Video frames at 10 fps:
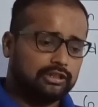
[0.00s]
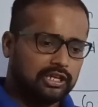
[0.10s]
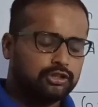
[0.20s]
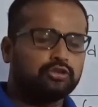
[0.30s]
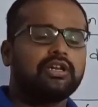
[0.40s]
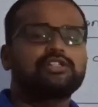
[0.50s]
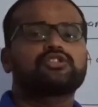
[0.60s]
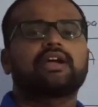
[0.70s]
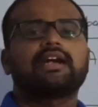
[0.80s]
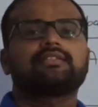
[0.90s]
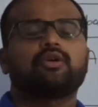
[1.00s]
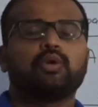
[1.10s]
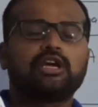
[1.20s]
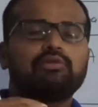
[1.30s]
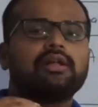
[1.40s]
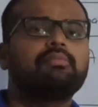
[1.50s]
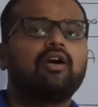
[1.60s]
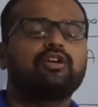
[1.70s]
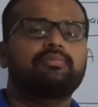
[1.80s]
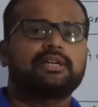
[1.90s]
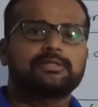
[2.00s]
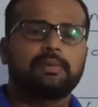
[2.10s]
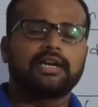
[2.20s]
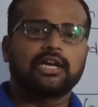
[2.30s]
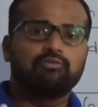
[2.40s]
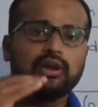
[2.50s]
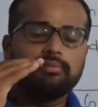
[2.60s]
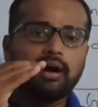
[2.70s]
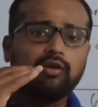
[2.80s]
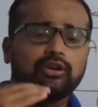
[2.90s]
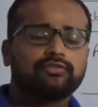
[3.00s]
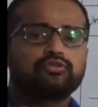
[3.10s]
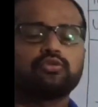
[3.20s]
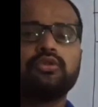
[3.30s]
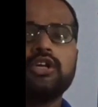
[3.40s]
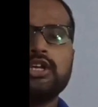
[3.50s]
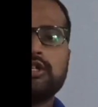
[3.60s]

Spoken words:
They should also get the equal amount of respect, equal amount of